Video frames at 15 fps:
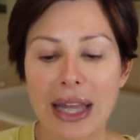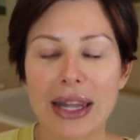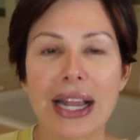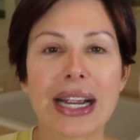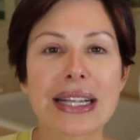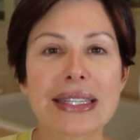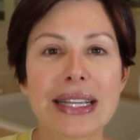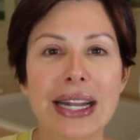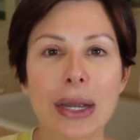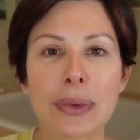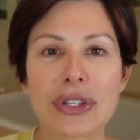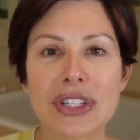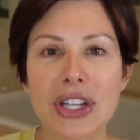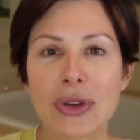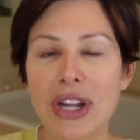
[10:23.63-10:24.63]
Like I said, I
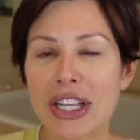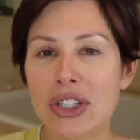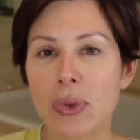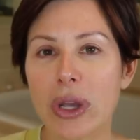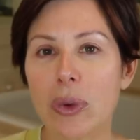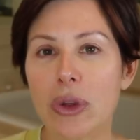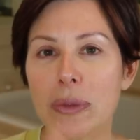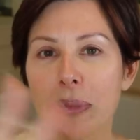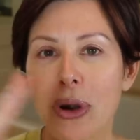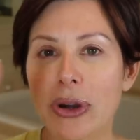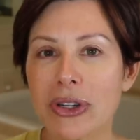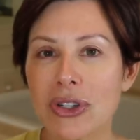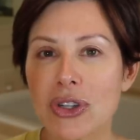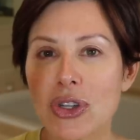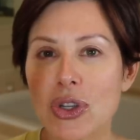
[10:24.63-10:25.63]
will see you next week with
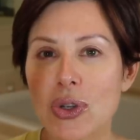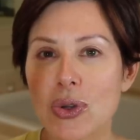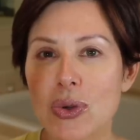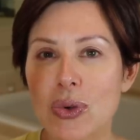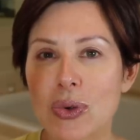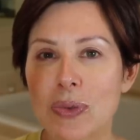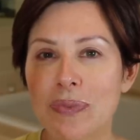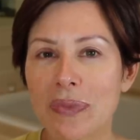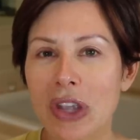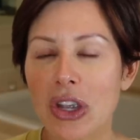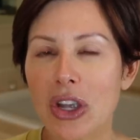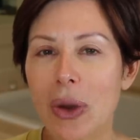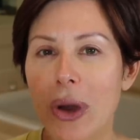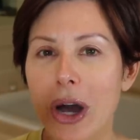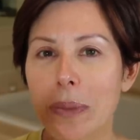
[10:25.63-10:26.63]
part two.
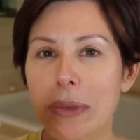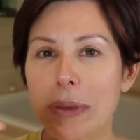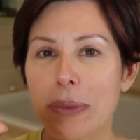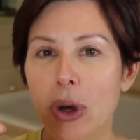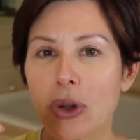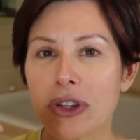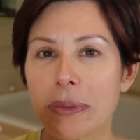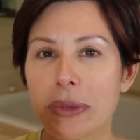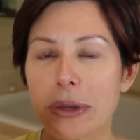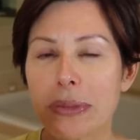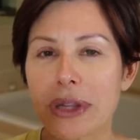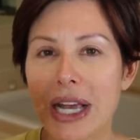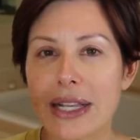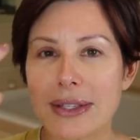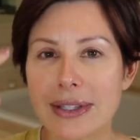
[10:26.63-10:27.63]
Go out, be bold and be
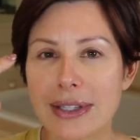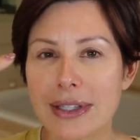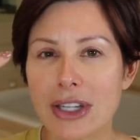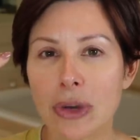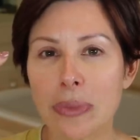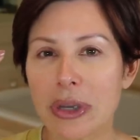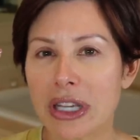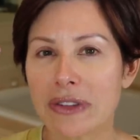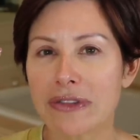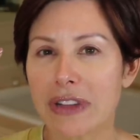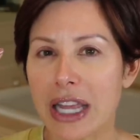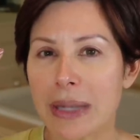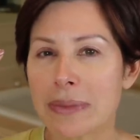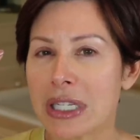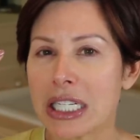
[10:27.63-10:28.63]
blessed. Don't be
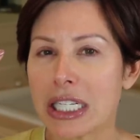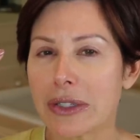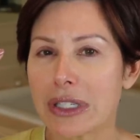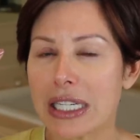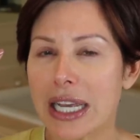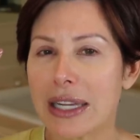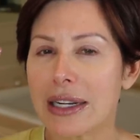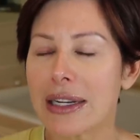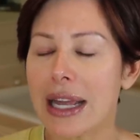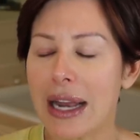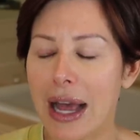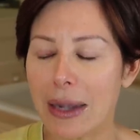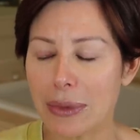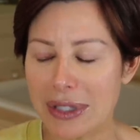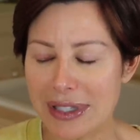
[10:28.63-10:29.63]
inflamed and irritated.
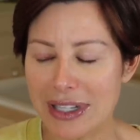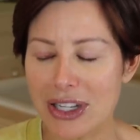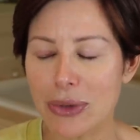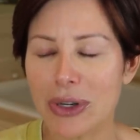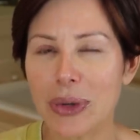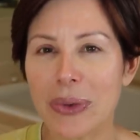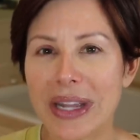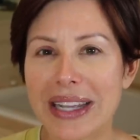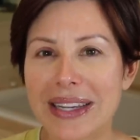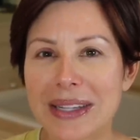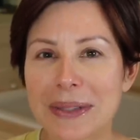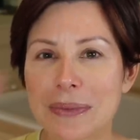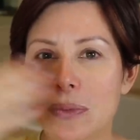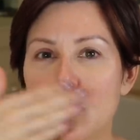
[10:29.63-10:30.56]
And I will see you in a week.